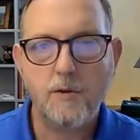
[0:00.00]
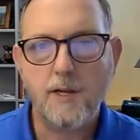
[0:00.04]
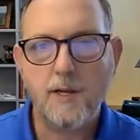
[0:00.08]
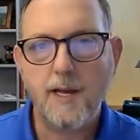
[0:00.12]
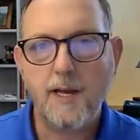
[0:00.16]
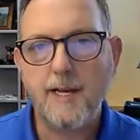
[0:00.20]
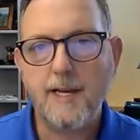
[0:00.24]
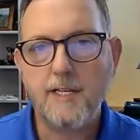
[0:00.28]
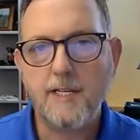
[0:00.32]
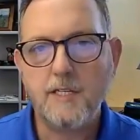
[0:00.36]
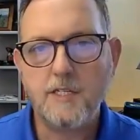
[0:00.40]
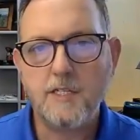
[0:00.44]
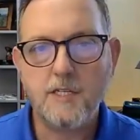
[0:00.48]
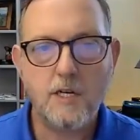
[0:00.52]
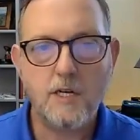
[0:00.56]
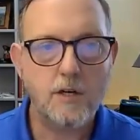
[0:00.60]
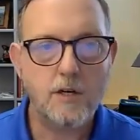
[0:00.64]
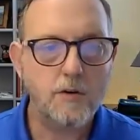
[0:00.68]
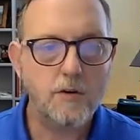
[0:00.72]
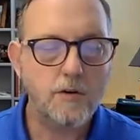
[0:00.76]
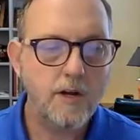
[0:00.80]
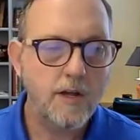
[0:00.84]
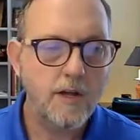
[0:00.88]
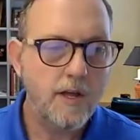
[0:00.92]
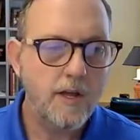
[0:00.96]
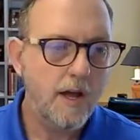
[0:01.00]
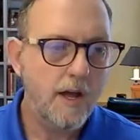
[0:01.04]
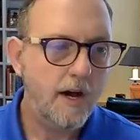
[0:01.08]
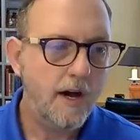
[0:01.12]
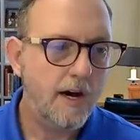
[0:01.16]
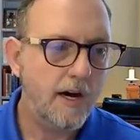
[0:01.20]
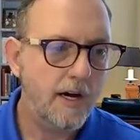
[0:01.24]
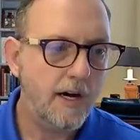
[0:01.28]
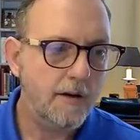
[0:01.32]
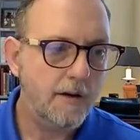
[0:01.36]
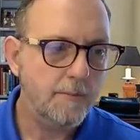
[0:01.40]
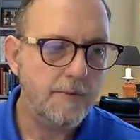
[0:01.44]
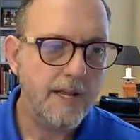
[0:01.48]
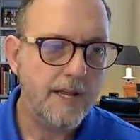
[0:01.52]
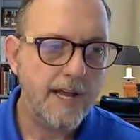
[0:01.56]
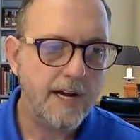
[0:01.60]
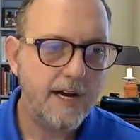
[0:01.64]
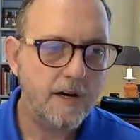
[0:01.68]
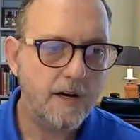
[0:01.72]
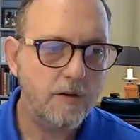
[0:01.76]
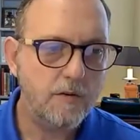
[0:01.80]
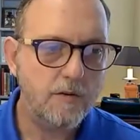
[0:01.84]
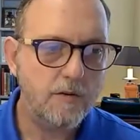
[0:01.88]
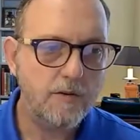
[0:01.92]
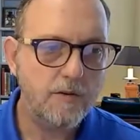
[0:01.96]
Okay, so
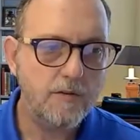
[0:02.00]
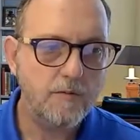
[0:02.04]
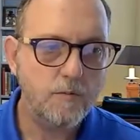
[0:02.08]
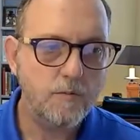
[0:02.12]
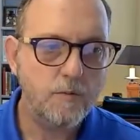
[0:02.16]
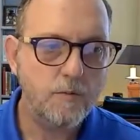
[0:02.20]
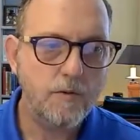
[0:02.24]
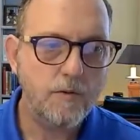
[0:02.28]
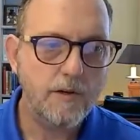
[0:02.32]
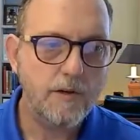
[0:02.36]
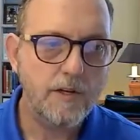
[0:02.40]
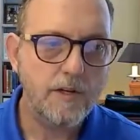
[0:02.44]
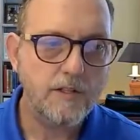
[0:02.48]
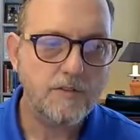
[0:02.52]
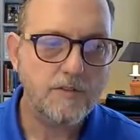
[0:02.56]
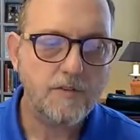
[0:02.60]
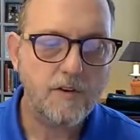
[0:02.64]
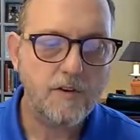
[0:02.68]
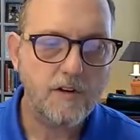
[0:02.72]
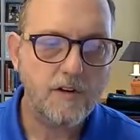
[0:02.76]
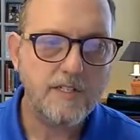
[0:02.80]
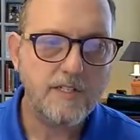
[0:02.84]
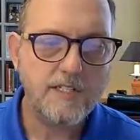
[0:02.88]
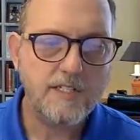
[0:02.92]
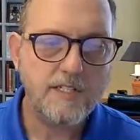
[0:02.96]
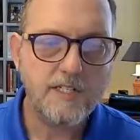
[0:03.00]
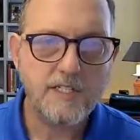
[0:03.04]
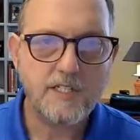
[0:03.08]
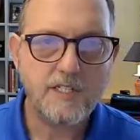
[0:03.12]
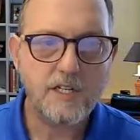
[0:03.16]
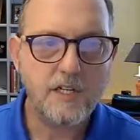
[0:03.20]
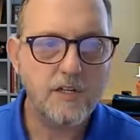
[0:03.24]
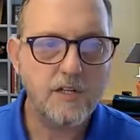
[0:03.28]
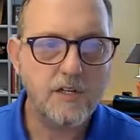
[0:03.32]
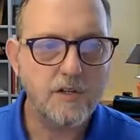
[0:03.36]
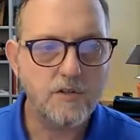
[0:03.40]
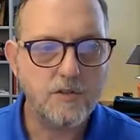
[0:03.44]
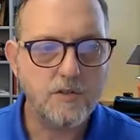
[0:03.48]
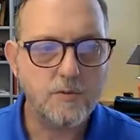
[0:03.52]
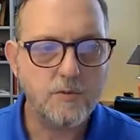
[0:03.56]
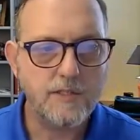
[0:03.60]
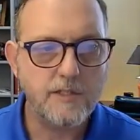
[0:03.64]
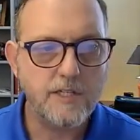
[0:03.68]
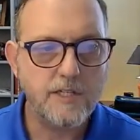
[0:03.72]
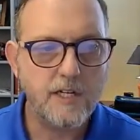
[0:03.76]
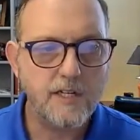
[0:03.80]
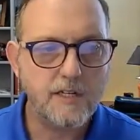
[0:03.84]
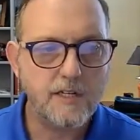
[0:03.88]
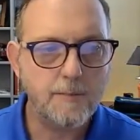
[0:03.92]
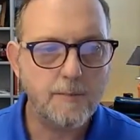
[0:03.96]
now as far as this goes, we
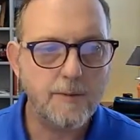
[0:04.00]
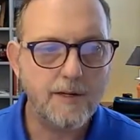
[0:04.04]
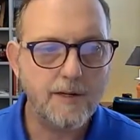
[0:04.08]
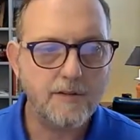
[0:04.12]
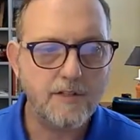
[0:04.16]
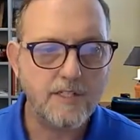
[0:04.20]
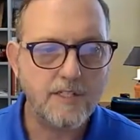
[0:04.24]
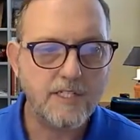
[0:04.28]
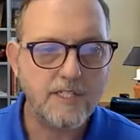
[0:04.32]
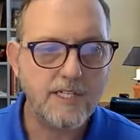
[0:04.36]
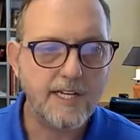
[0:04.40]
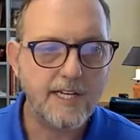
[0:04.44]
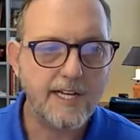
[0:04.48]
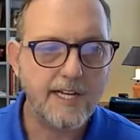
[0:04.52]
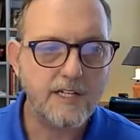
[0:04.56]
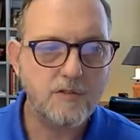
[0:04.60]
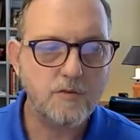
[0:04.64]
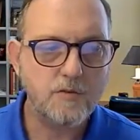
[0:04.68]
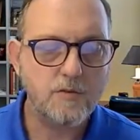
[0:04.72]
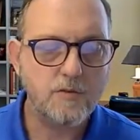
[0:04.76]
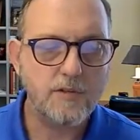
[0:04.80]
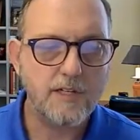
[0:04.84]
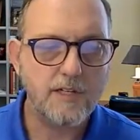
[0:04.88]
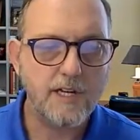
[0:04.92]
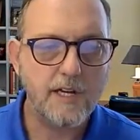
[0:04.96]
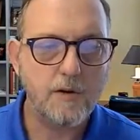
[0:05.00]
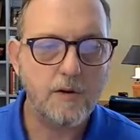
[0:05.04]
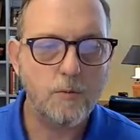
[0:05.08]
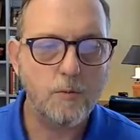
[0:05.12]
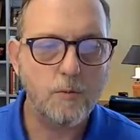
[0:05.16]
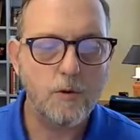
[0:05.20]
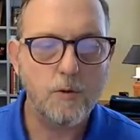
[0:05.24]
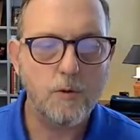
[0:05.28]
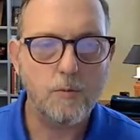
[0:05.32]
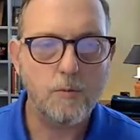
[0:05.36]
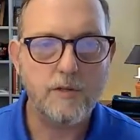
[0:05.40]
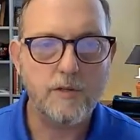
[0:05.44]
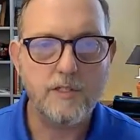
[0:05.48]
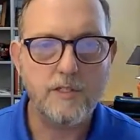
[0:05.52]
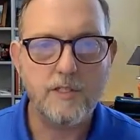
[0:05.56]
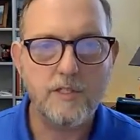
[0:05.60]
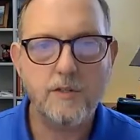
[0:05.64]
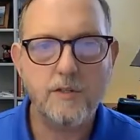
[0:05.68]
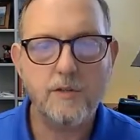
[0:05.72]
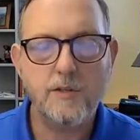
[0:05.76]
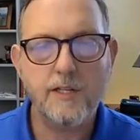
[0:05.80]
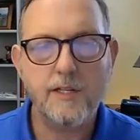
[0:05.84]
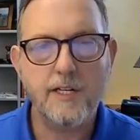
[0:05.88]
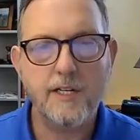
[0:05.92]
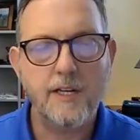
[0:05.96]
talk about the schedule and kind of what we're
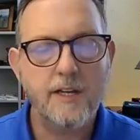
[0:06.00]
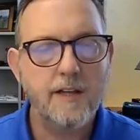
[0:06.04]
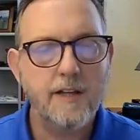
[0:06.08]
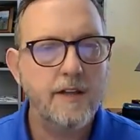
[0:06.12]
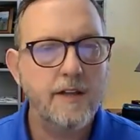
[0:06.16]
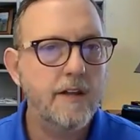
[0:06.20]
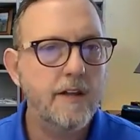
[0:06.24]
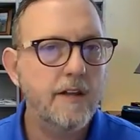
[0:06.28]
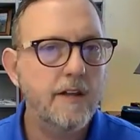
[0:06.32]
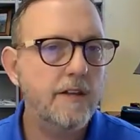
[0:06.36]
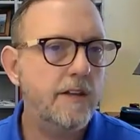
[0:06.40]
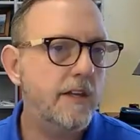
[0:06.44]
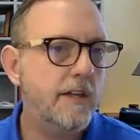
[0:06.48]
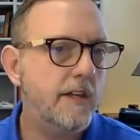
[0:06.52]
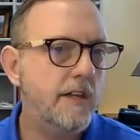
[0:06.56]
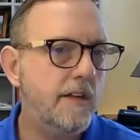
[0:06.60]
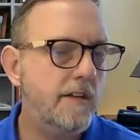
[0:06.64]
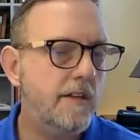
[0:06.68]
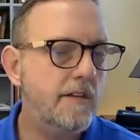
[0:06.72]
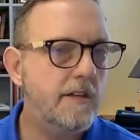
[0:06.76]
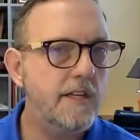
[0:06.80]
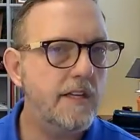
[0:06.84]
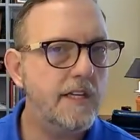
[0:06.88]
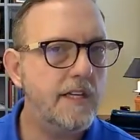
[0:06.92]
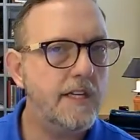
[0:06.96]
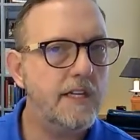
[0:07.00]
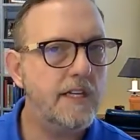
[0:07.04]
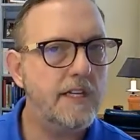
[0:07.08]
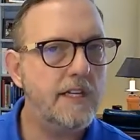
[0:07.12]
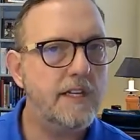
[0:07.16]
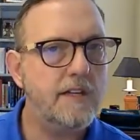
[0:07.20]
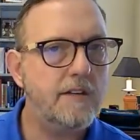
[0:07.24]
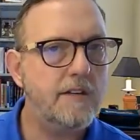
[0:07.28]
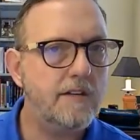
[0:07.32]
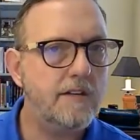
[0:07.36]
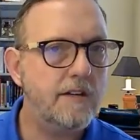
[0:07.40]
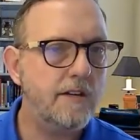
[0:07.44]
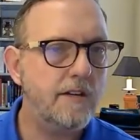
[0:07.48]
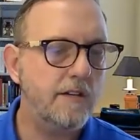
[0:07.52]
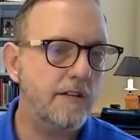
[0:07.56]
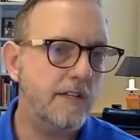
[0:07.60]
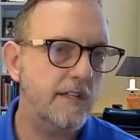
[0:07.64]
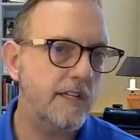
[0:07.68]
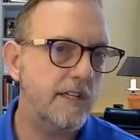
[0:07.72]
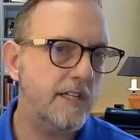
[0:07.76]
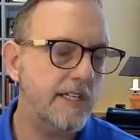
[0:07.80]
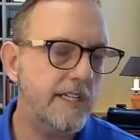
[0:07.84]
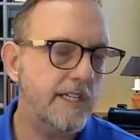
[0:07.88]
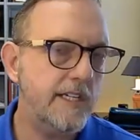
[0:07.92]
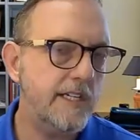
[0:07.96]
doing. The
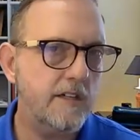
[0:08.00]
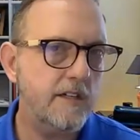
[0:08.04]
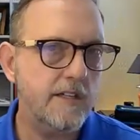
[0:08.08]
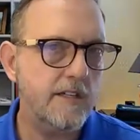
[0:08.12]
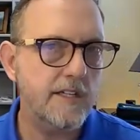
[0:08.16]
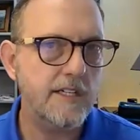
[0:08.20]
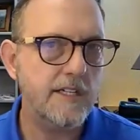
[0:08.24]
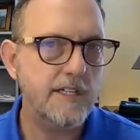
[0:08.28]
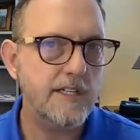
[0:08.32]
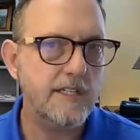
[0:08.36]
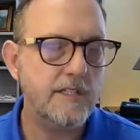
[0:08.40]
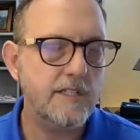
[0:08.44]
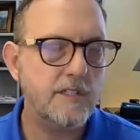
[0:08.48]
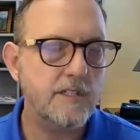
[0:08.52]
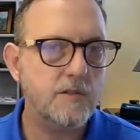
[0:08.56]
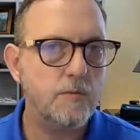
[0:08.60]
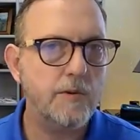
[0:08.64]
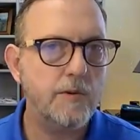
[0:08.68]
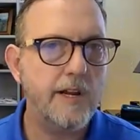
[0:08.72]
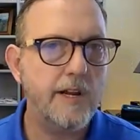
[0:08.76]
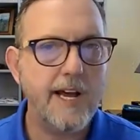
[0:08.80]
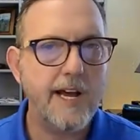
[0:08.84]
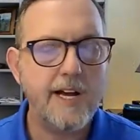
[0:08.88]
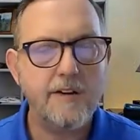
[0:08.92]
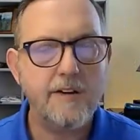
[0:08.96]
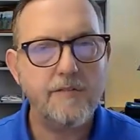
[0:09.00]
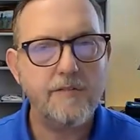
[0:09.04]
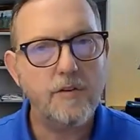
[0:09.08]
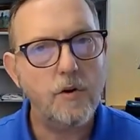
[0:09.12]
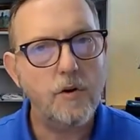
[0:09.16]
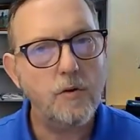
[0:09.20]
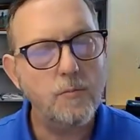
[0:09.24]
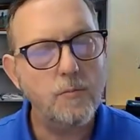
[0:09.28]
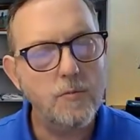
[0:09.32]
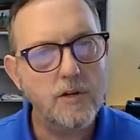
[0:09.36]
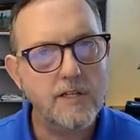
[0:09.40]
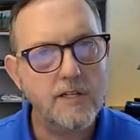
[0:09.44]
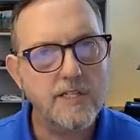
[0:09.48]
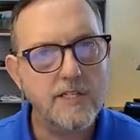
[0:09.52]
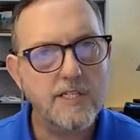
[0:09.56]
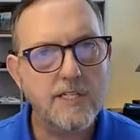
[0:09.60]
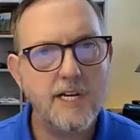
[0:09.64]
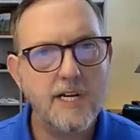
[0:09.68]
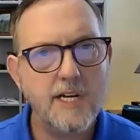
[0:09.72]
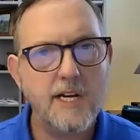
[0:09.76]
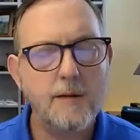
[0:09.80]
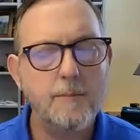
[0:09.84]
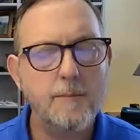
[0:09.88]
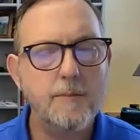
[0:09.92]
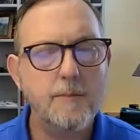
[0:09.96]
deal is we have homework
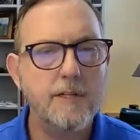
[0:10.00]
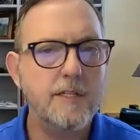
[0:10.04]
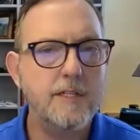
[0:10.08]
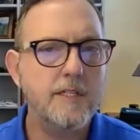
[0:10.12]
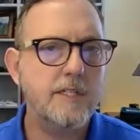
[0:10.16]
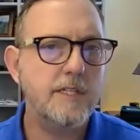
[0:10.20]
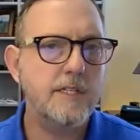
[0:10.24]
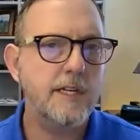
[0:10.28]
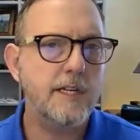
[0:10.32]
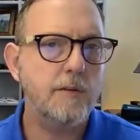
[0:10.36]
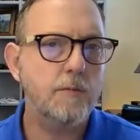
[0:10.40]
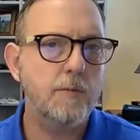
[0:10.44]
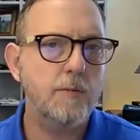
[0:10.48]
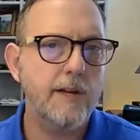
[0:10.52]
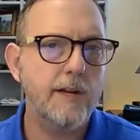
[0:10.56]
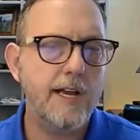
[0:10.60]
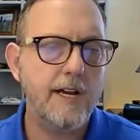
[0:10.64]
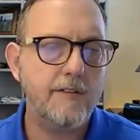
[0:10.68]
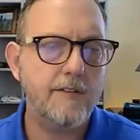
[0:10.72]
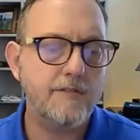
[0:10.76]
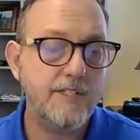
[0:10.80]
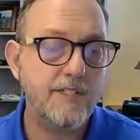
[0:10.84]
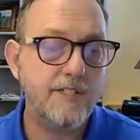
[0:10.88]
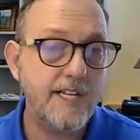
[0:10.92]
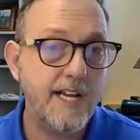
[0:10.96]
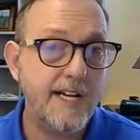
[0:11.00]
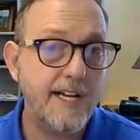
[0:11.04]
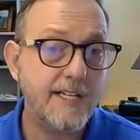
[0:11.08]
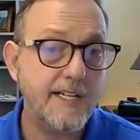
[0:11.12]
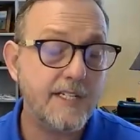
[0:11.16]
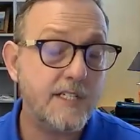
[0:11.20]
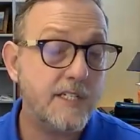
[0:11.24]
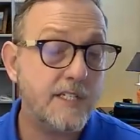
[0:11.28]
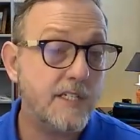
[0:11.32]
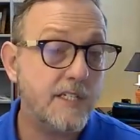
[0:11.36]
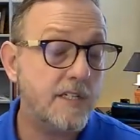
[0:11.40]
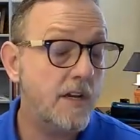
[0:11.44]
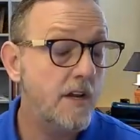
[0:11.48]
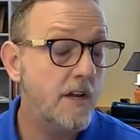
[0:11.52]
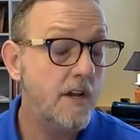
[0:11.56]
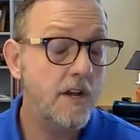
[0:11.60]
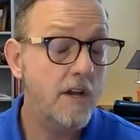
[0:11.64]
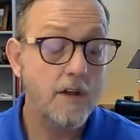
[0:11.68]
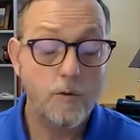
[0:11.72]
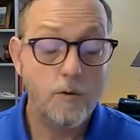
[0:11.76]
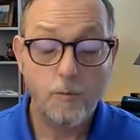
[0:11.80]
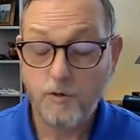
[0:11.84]
assignments and we have tests,